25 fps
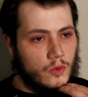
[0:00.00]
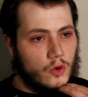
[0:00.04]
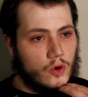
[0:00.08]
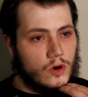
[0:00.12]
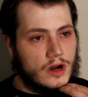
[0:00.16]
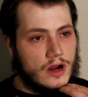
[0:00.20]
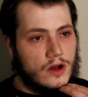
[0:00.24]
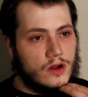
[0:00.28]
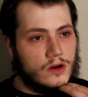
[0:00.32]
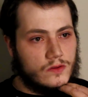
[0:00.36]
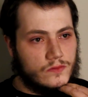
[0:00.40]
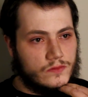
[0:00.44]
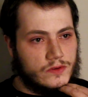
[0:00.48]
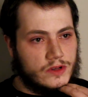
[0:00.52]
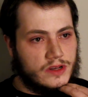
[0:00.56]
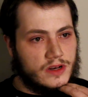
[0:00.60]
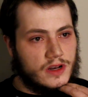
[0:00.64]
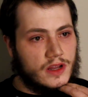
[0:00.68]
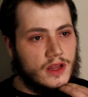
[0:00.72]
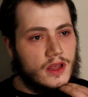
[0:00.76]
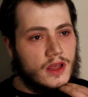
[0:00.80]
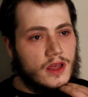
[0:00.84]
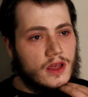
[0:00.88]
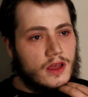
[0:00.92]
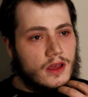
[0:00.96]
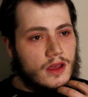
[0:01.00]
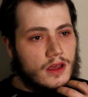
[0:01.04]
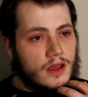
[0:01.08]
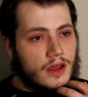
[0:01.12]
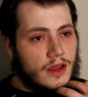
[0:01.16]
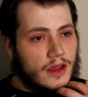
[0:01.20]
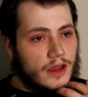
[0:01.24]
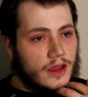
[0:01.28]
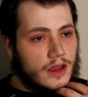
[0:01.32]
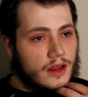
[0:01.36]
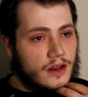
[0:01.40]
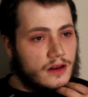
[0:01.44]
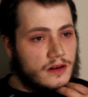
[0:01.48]
more out of it,
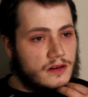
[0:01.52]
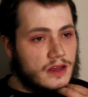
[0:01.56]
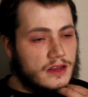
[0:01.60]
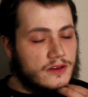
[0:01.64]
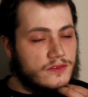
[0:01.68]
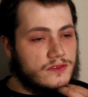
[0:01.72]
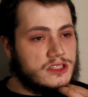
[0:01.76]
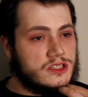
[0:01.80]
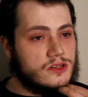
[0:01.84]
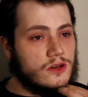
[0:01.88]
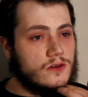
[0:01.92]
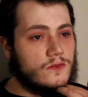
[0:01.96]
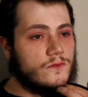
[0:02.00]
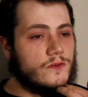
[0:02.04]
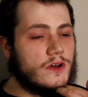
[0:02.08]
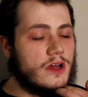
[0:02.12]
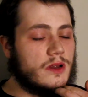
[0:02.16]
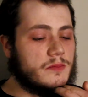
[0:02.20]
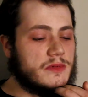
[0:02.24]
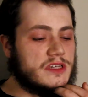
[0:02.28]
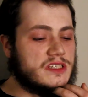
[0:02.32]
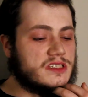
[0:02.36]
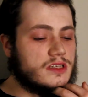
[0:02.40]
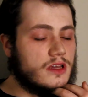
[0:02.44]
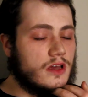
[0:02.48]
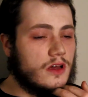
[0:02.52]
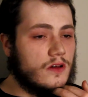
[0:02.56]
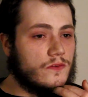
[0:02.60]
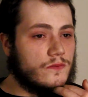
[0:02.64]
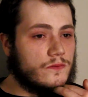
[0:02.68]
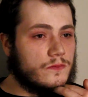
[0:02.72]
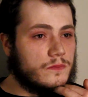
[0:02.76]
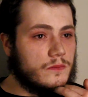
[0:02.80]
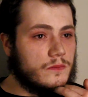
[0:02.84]
and I've soon found myself